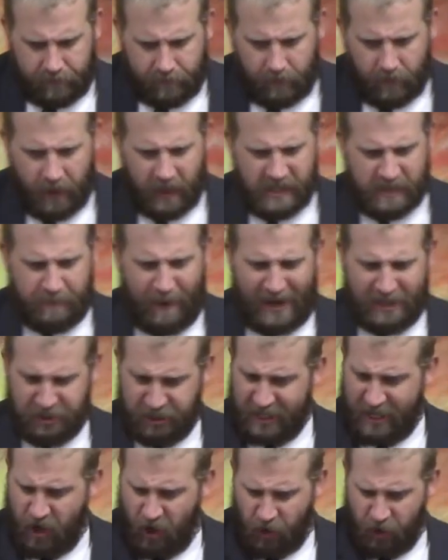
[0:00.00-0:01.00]

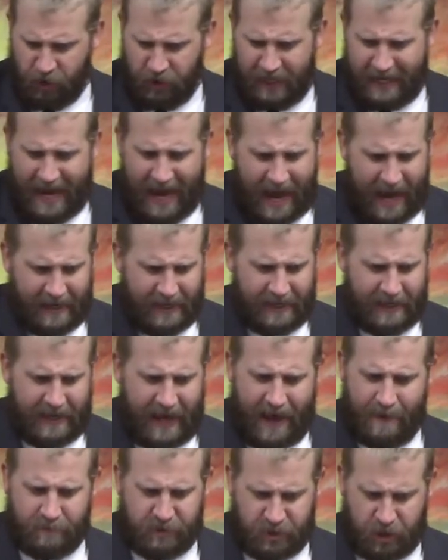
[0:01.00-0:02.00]
especially early on, and
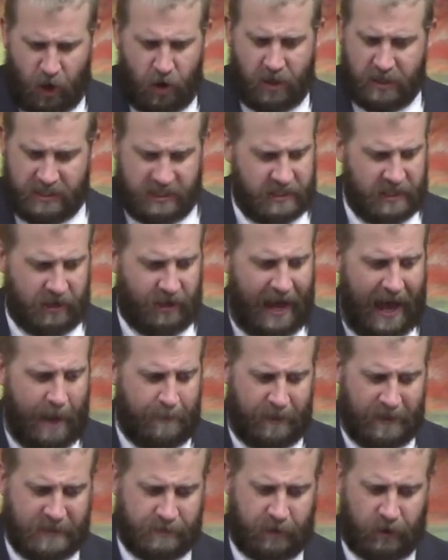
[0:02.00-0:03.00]
I'm sure it still
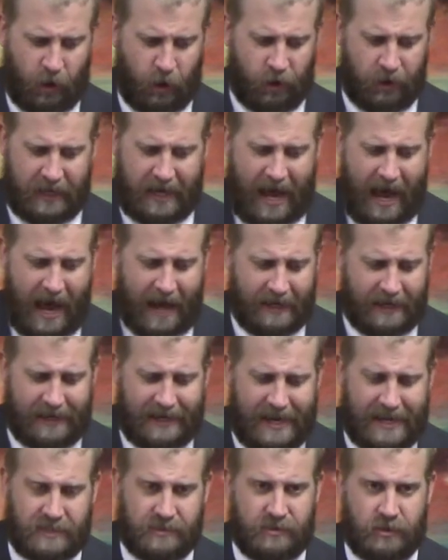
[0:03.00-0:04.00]
happens, but early on in the
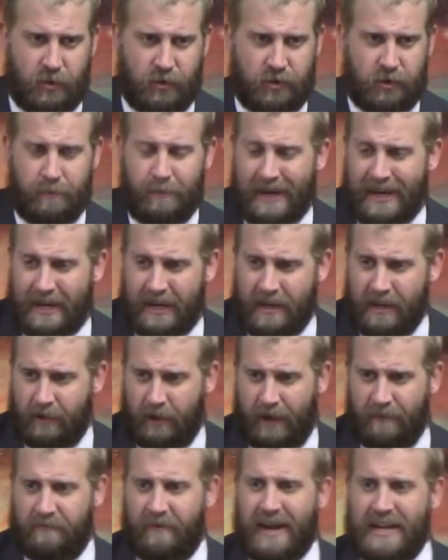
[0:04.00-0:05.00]
days of social media
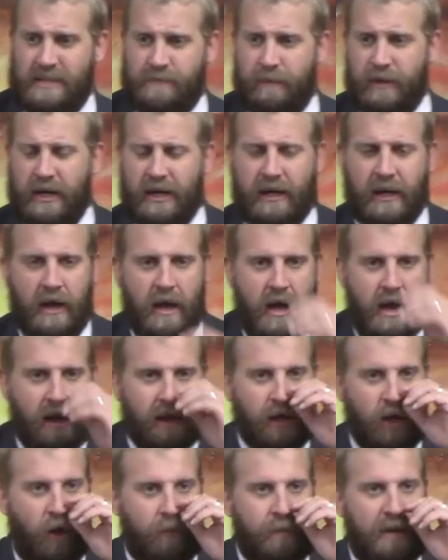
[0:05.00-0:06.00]
like Facebook,
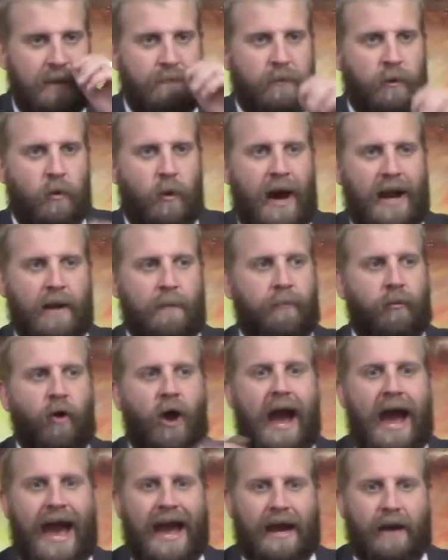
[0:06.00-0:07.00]
you know, people want to
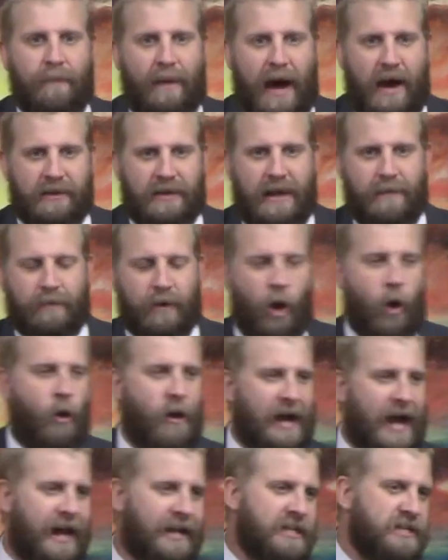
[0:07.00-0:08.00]
brag about them
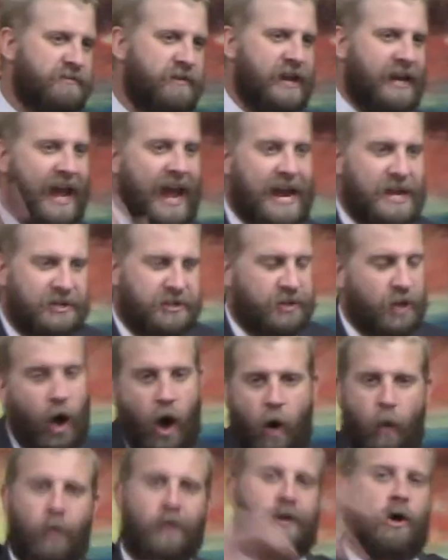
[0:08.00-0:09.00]
going on these vacations.
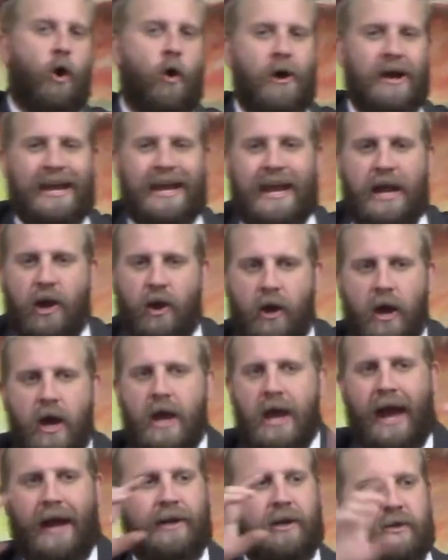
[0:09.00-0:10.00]
Oh, we're going here,
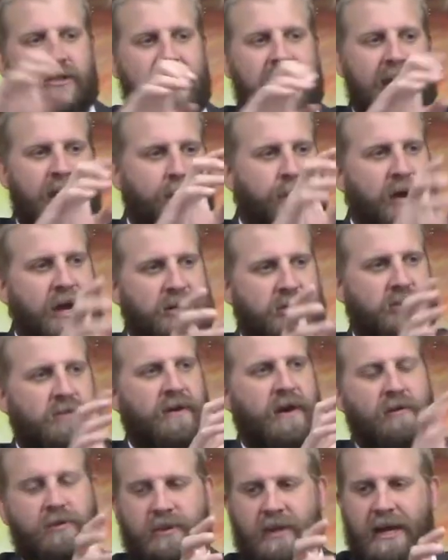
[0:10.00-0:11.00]
and they're taking pictures of
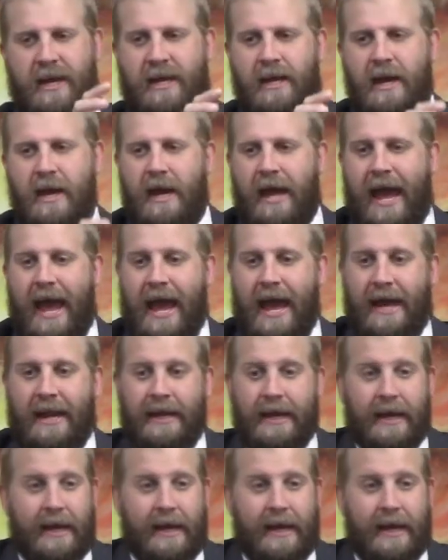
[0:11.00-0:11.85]
everything, and